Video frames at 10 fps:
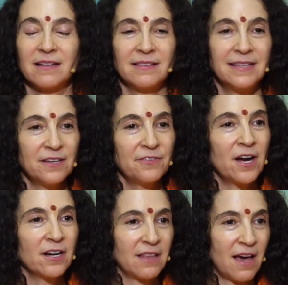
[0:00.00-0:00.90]
live
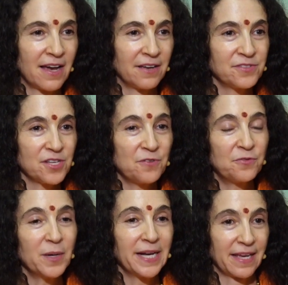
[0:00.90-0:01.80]
our lives
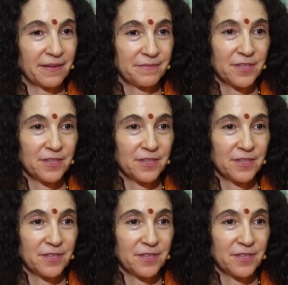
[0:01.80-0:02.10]
avoiding.